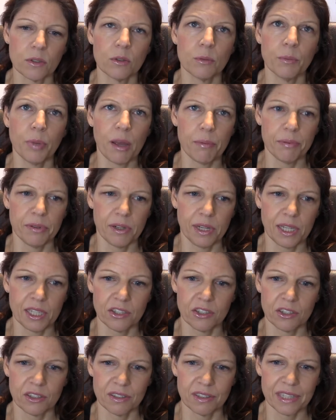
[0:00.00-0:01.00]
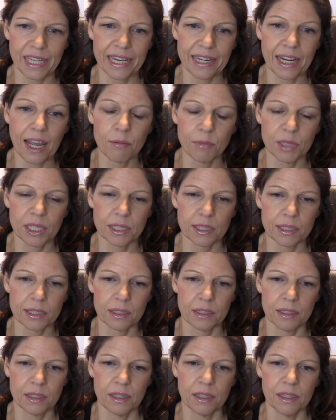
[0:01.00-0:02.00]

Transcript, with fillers: or population dynamics.